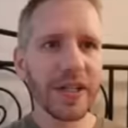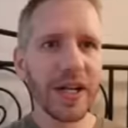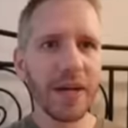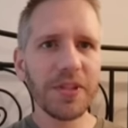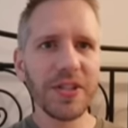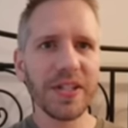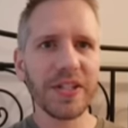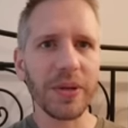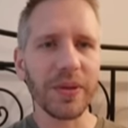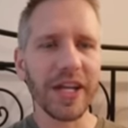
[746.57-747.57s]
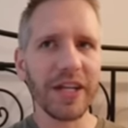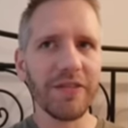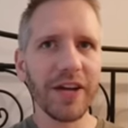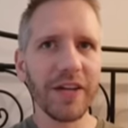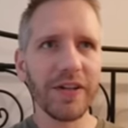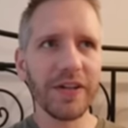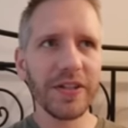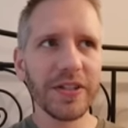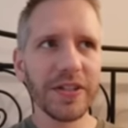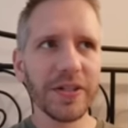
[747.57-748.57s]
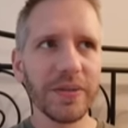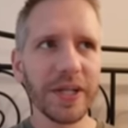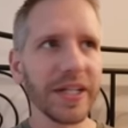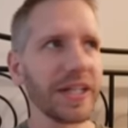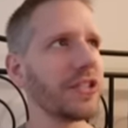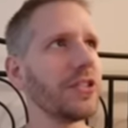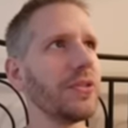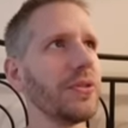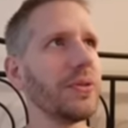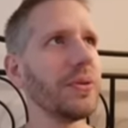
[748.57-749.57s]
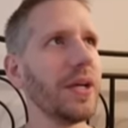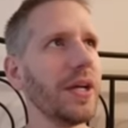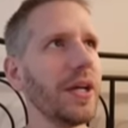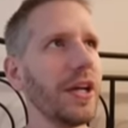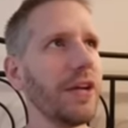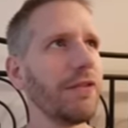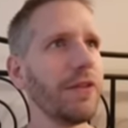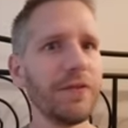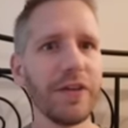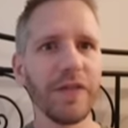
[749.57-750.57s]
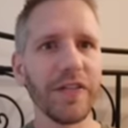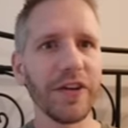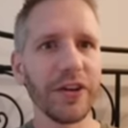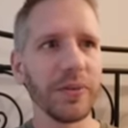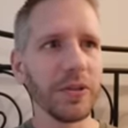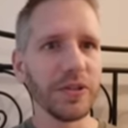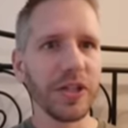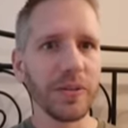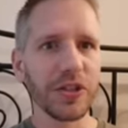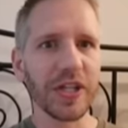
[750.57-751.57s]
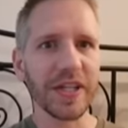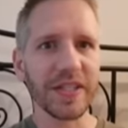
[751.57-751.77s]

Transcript: How much did I start with? 8,500. So when I get to 5,500, we'll double check and